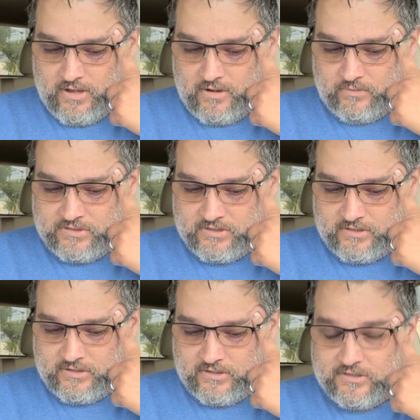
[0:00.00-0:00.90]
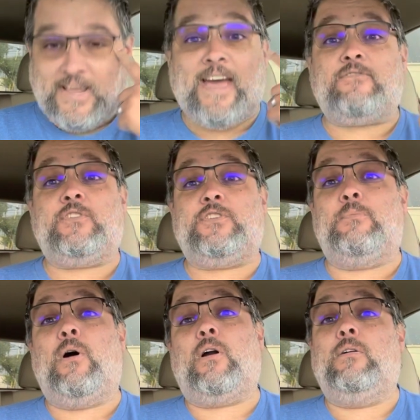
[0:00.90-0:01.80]
what's the Day After
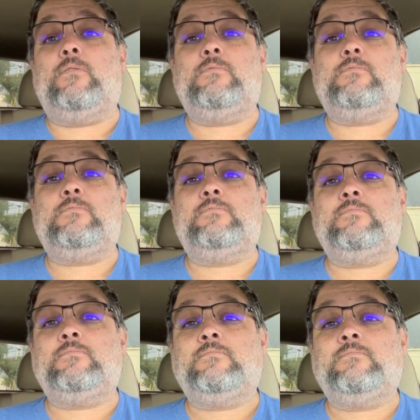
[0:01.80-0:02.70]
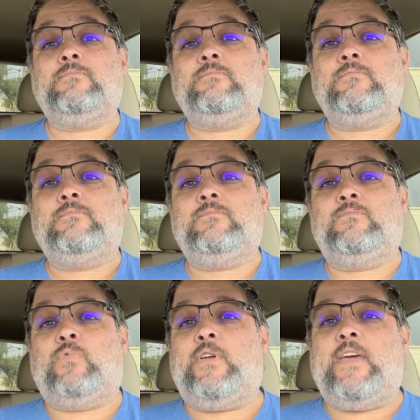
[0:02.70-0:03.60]
Tomorrow,
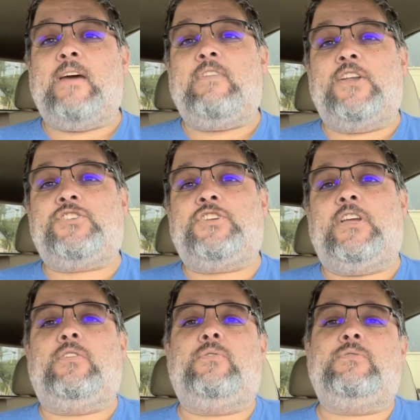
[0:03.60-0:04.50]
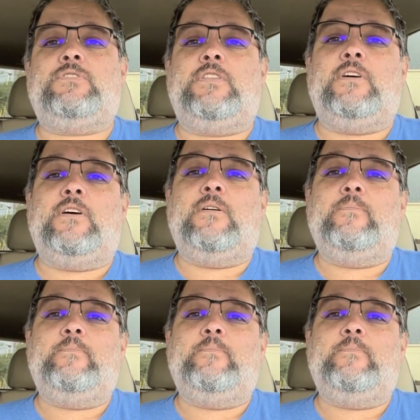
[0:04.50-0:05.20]
where they have that chick who's the